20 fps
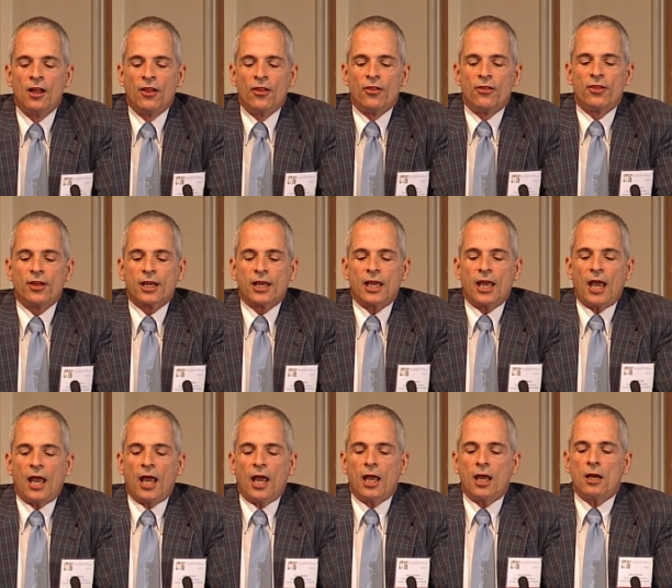the
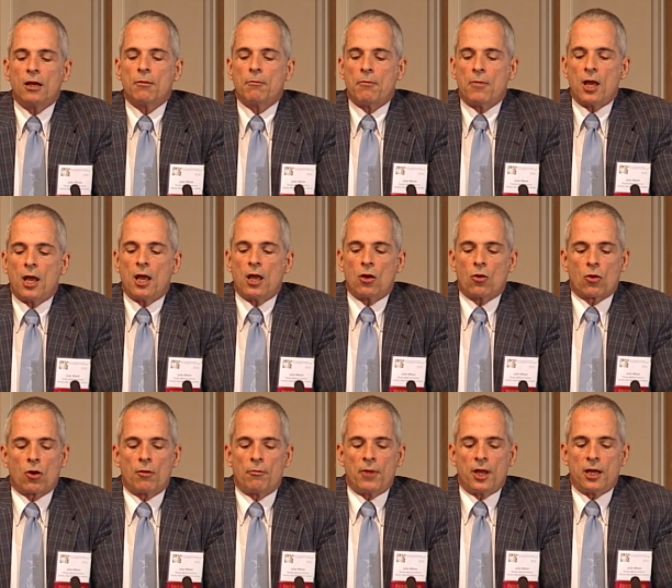cane may
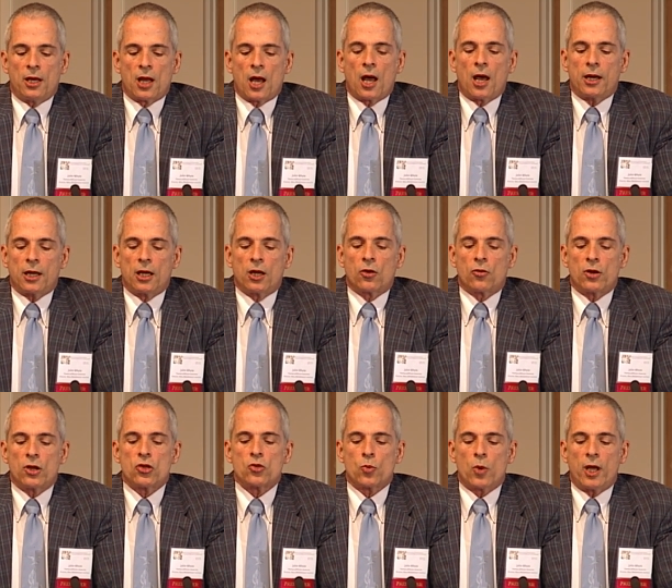or may not
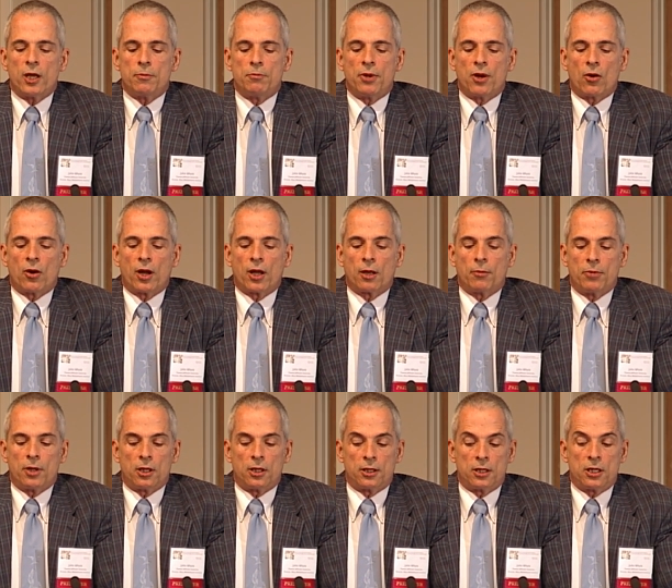increase weight-bearing
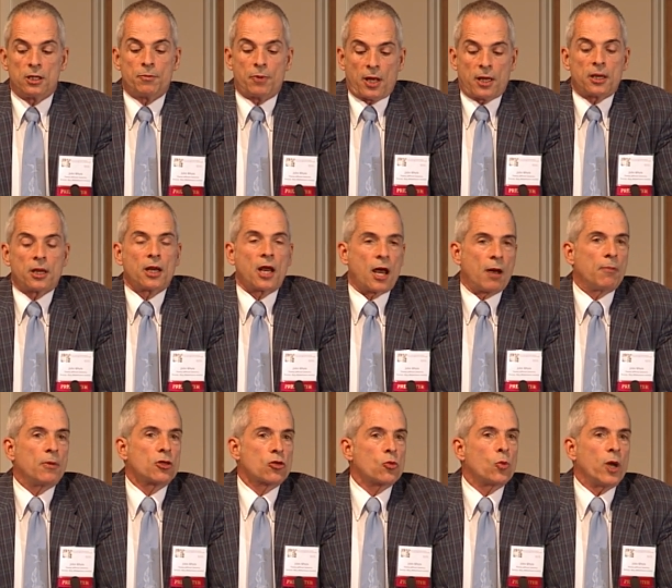ability, depending on how
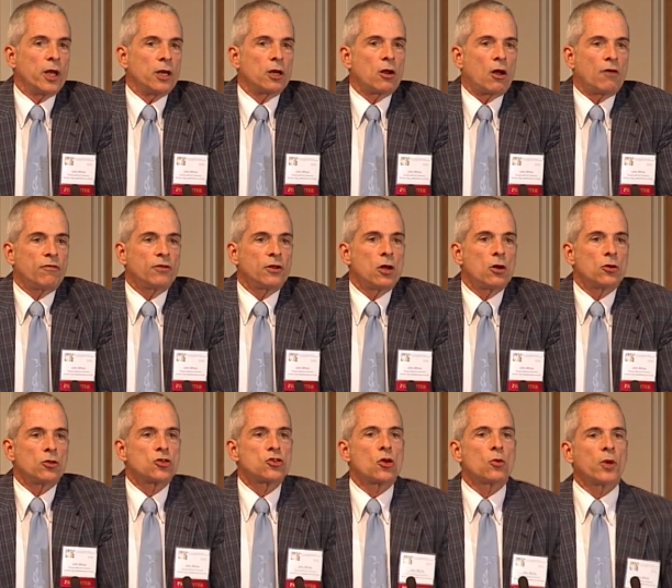much weight it
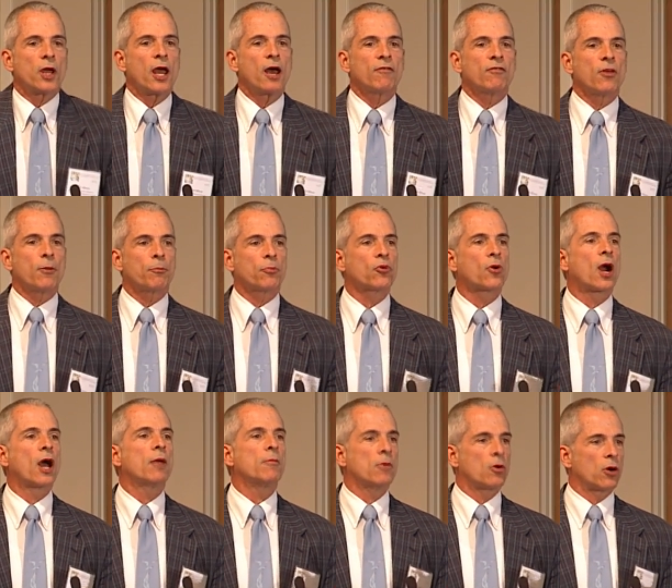offloads. So we have the
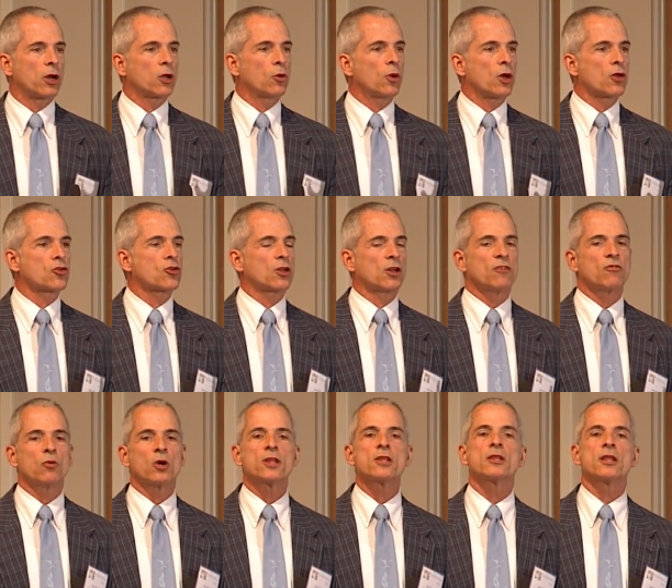primary question of
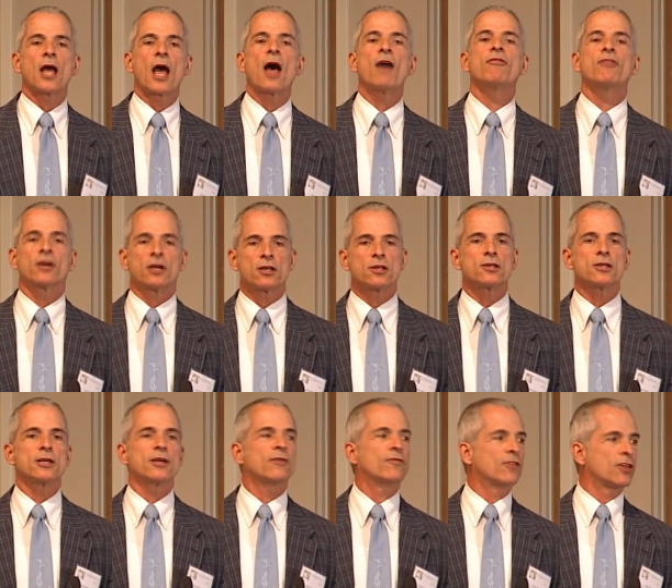what's the
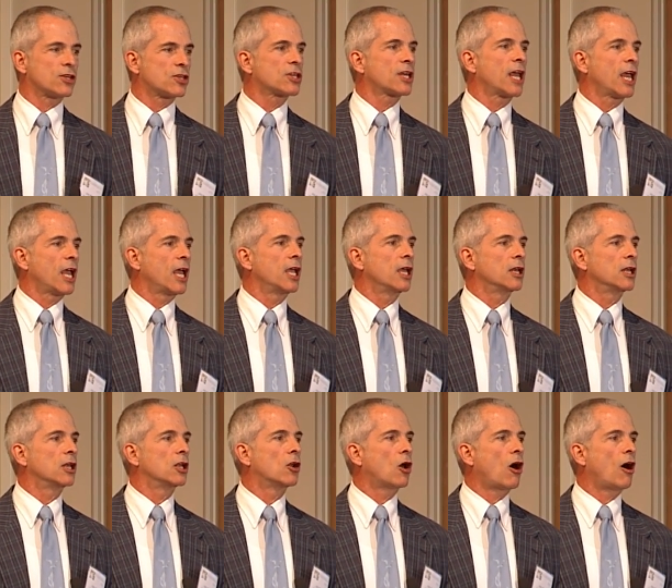efficacy of this cane
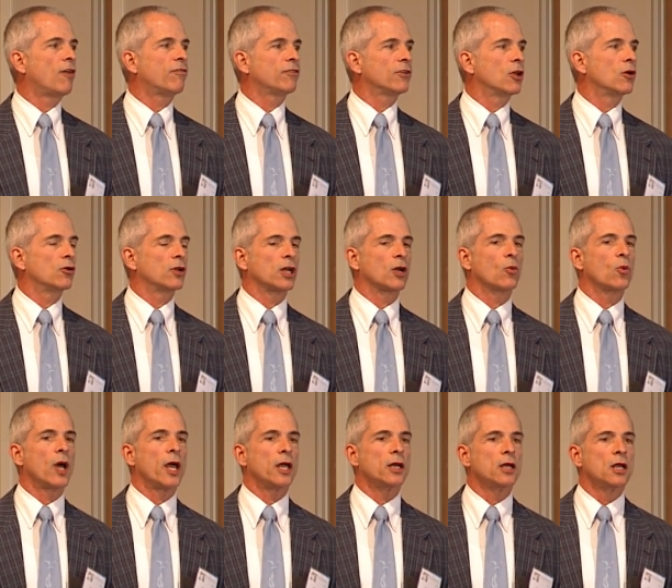in offloading
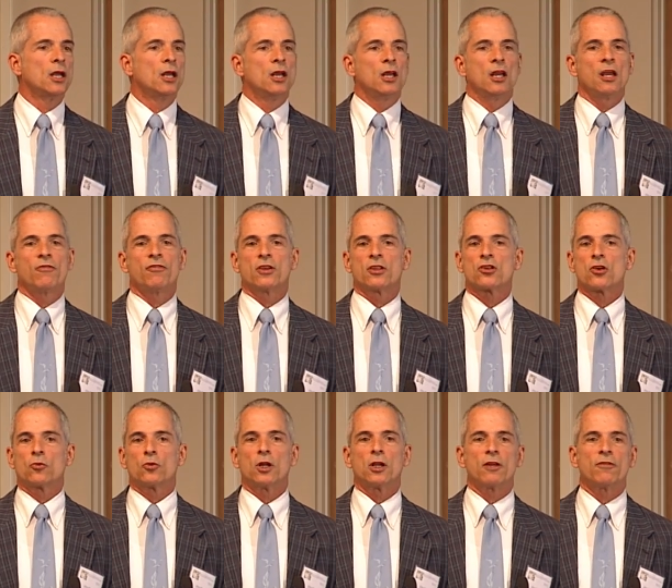weight. If it's a
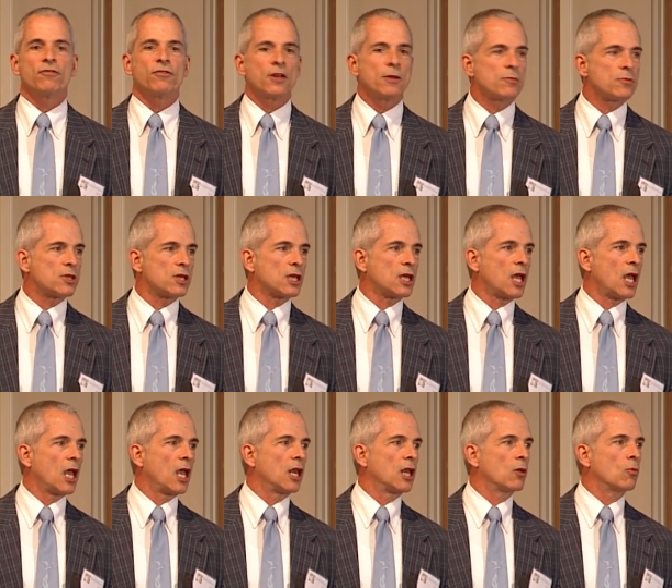really flimsy
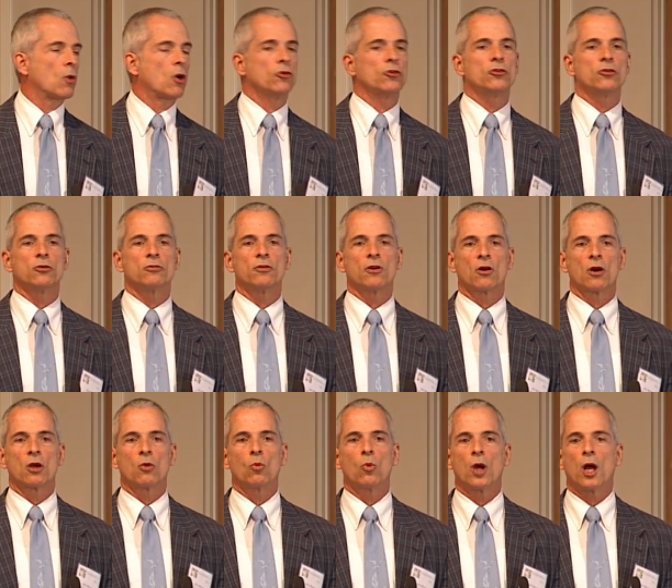cane, it won't do
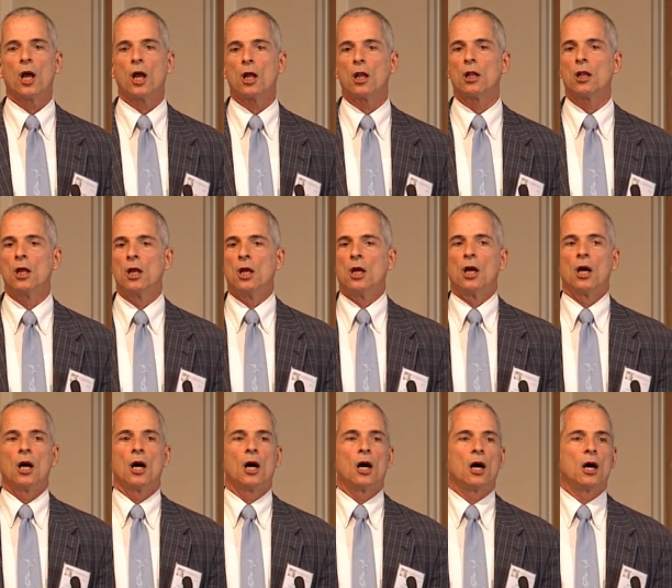very well,
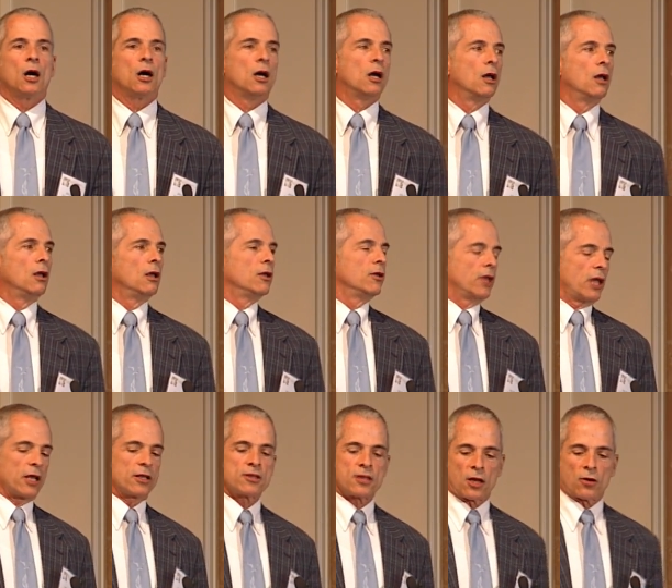
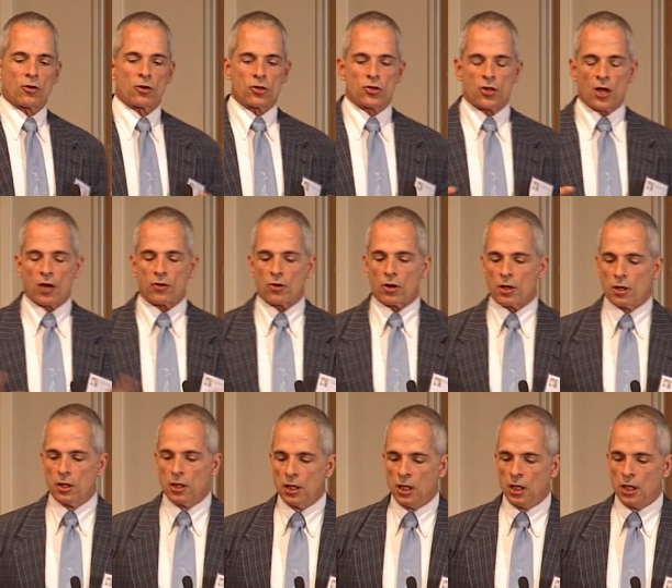et cetera, et cetera.